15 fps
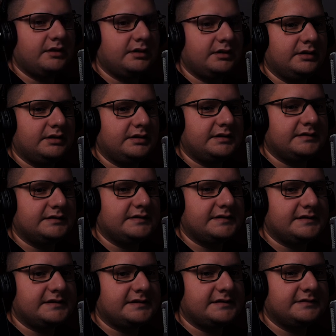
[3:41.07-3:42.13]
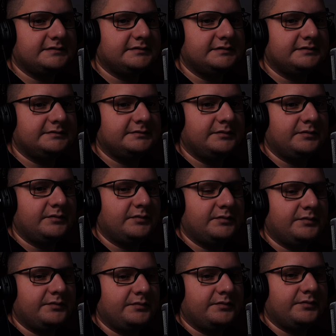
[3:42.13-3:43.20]
click this
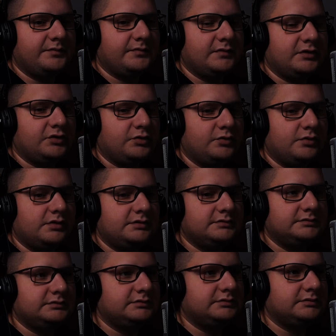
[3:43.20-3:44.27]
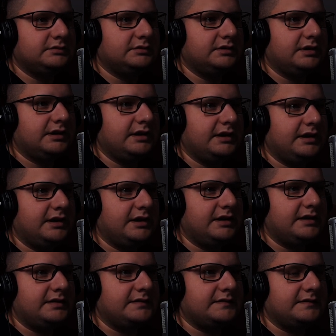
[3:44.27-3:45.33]
tool
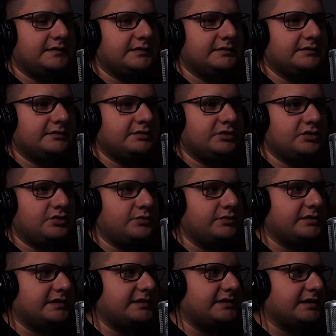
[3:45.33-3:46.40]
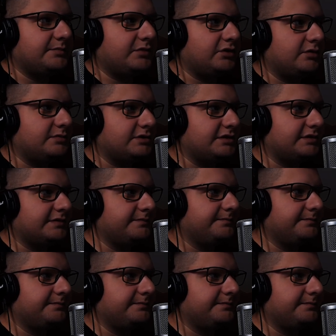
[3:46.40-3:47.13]
and choose this empty object.